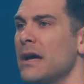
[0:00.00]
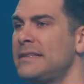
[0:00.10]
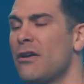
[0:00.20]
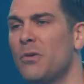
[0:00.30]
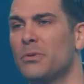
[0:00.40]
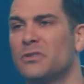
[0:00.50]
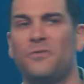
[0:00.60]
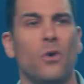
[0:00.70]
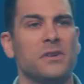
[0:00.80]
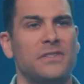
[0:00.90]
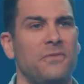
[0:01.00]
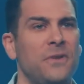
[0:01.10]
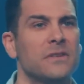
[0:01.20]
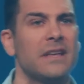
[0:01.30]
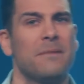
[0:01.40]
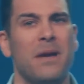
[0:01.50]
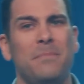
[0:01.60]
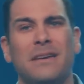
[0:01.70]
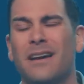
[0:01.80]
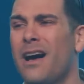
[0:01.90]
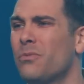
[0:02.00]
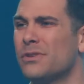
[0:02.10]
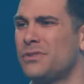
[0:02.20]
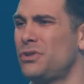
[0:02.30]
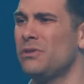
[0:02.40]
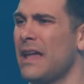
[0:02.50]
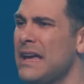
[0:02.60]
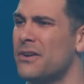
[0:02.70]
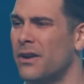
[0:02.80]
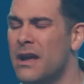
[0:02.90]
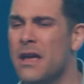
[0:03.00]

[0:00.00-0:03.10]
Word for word: a terrible divorce. It feels like maybe God was too late, or